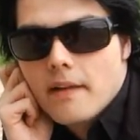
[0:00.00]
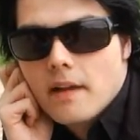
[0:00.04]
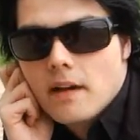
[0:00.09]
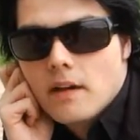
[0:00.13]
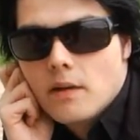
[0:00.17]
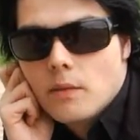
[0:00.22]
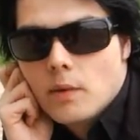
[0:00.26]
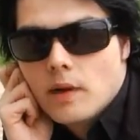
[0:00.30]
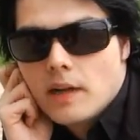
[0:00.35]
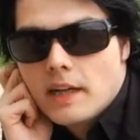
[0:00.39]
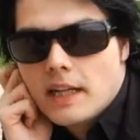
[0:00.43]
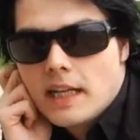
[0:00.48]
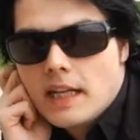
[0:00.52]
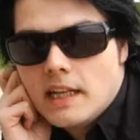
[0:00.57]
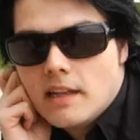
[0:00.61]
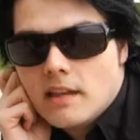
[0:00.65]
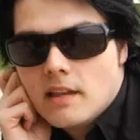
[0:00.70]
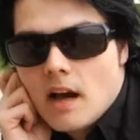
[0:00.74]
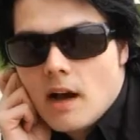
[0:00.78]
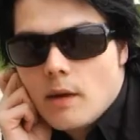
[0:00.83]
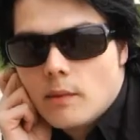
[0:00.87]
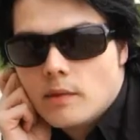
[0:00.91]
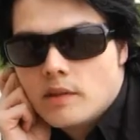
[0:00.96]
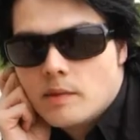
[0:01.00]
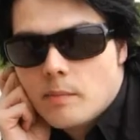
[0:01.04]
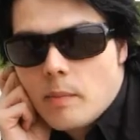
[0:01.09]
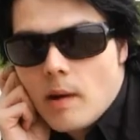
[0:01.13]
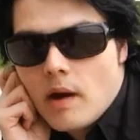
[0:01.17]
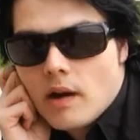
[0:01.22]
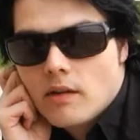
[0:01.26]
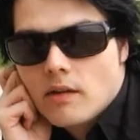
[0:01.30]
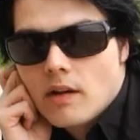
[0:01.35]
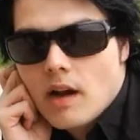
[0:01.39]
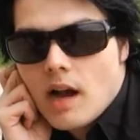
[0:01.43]
or what he thought was
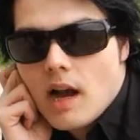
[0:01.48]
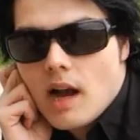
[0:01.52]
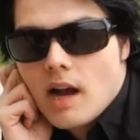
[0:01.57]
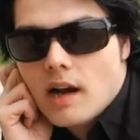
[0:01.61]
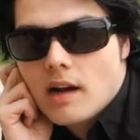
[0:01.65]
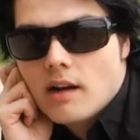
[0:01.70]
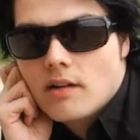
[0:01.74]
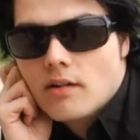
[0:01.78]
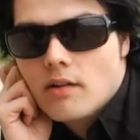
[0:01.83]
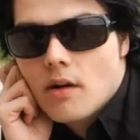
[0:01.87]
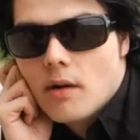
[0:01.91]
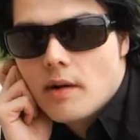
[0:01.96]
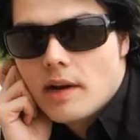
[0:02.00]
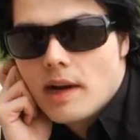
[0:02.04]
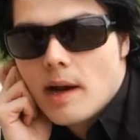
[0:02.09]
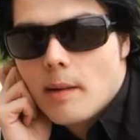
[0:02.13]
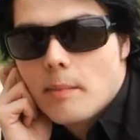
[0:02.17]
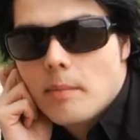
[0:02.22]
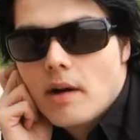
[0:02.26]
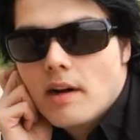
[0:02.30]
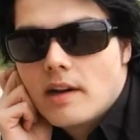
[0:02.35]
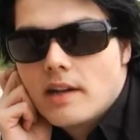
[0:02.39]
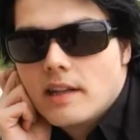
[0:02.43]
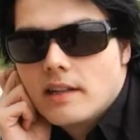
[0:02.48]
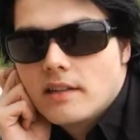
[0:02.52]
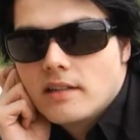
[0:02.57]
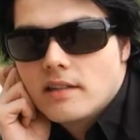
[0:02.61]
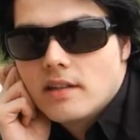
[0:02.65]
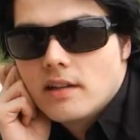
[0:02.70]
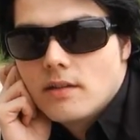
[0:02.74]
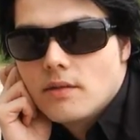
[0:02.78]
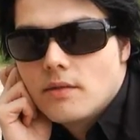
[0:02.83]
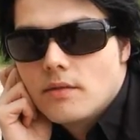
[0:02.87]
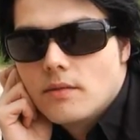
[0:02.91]
punk rock, growing up on it,
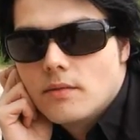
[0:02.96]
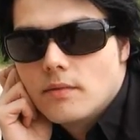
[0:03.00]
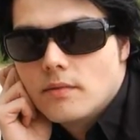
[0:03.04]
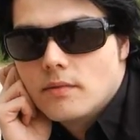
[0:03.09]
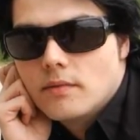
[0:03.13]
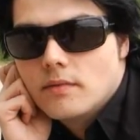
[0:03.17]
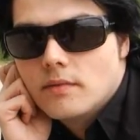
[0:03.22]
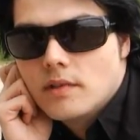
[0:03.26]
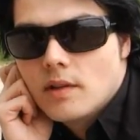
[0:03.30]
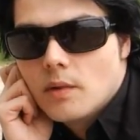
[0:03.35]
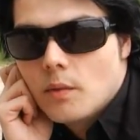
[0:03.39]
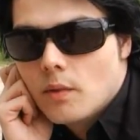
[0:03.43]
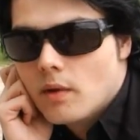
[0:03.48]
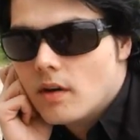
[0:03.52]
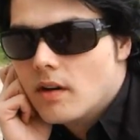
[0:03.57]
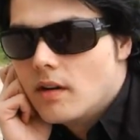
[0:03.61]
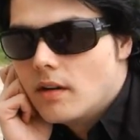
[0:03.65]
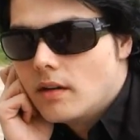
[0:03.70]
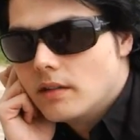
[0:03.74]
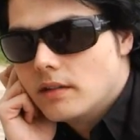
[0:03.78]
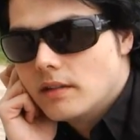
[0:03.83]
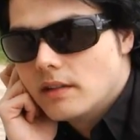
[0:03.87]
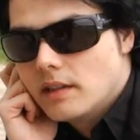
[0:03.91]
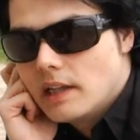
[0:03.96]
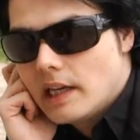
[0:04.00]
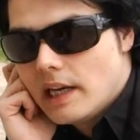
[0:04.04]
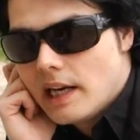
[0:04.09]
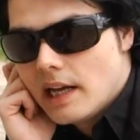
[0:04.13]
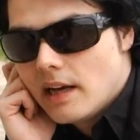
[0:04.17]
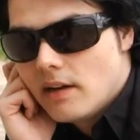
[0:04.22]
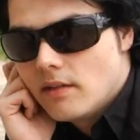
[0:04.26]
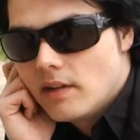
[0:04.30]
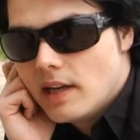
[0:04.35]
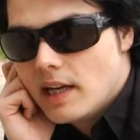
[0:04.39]
to the world, you
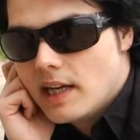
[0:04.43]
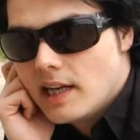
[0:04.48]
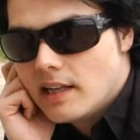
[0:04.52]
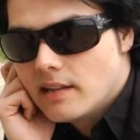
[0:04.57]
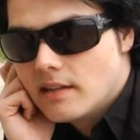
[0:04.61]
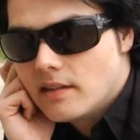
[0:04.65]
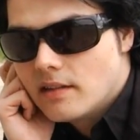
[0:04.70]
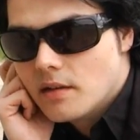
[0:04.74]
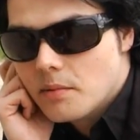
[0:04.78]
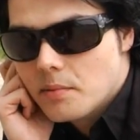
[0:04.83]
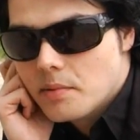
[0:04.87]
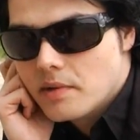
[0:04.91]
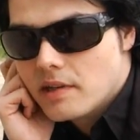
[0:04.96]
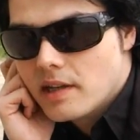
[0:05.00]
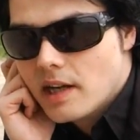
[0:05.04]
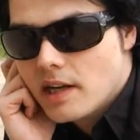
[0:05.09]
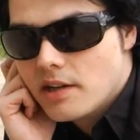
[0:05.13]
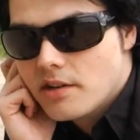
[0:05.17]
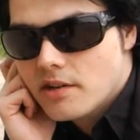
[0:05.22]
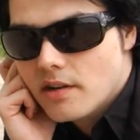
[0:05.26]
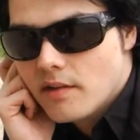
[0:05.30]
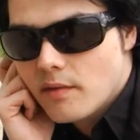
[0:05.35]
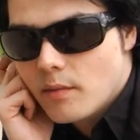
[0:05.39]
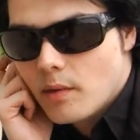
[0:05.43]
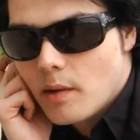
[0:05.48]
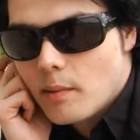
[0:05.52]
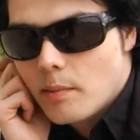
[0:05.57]
know, and his interpretation of